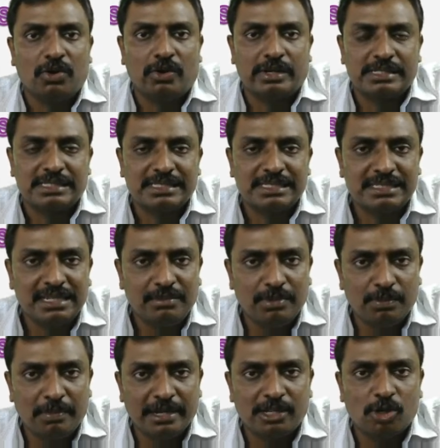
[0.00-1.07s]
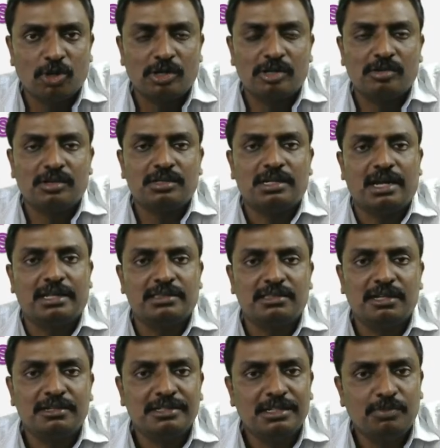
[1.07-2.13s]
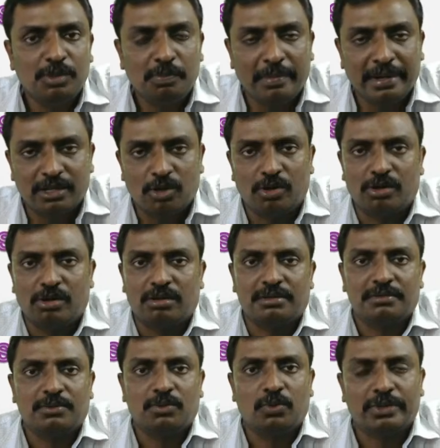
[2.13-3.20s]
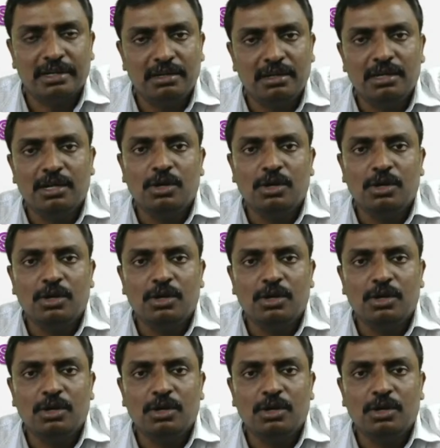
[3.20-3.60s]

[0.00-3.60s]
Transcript: or a 16-bit microcontroller and 32-bit microcontroller, okay,